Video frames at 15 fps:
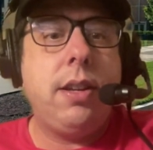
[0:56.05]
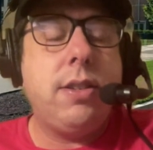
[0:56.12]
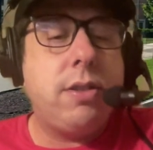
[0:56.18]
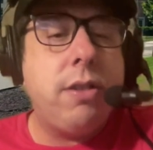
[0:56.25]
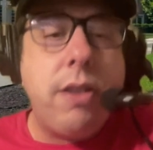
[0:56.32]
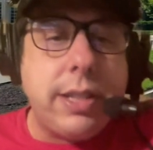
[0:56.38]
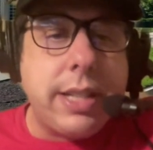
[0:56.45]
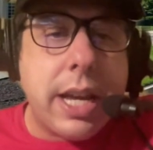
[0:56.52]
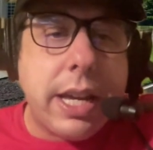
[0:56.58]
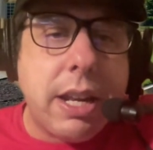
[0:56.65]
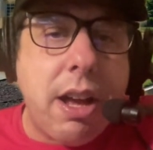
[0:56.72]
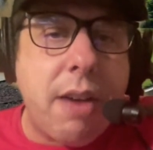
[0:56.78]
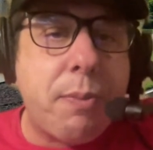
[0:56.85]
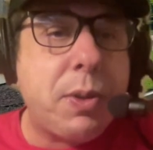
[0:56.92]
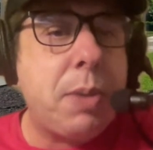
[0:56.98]
So let's kick
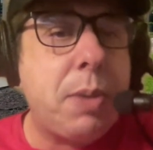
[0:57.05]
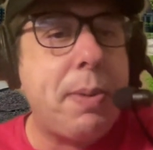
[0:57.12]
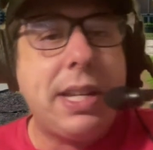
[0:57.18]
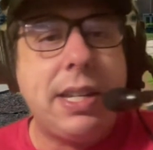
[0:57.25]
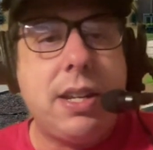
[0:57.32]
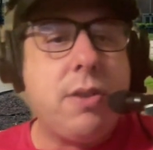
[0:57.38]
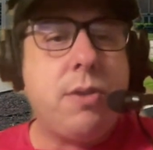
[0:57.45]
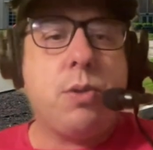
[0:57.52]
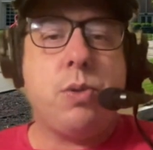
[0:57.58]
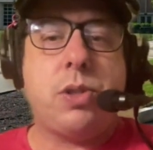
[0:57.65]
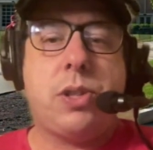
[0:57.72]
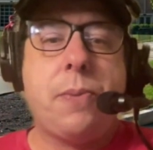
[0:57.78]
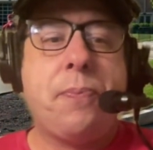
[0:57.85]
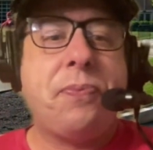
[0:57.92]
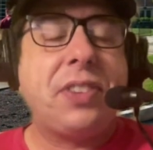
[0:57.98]
it off with the big news.